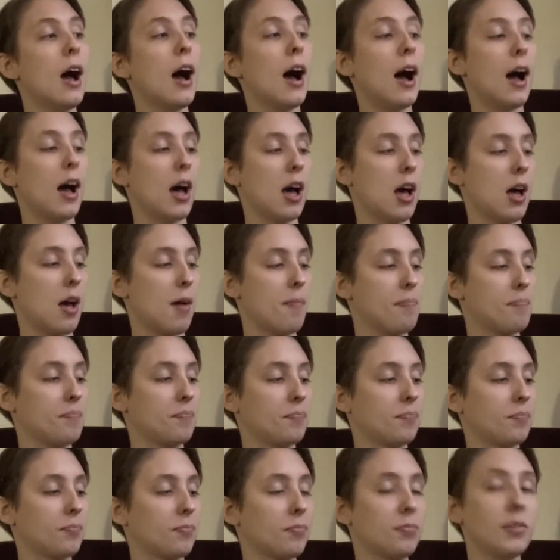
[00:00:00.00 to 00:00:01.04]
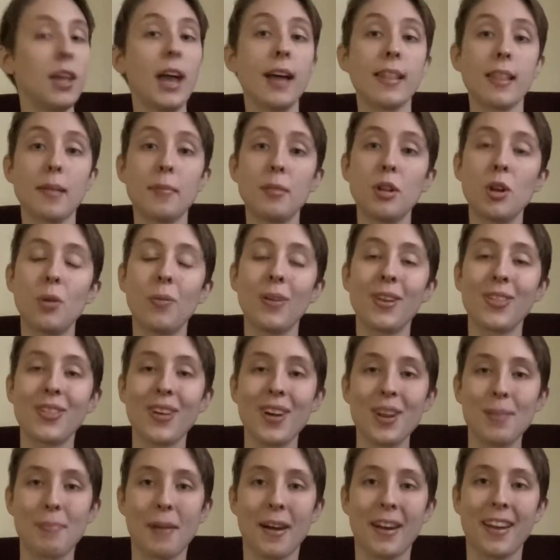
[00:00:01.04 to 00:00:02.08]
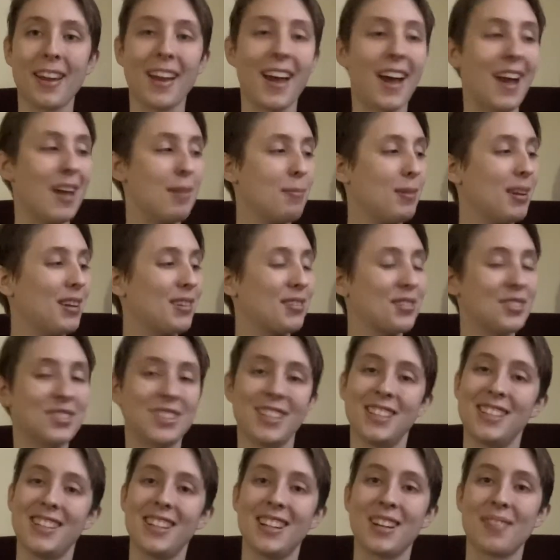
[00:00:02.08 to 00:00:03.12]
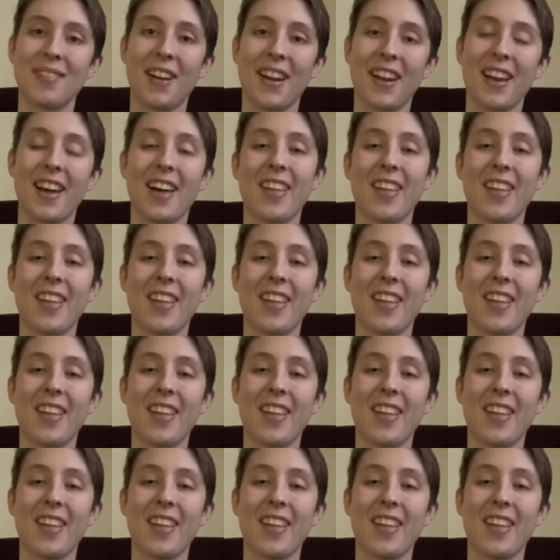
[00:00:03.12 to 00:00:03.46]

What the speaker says: Yeah, let me know what you thought about it. I'd be interested to hear about it.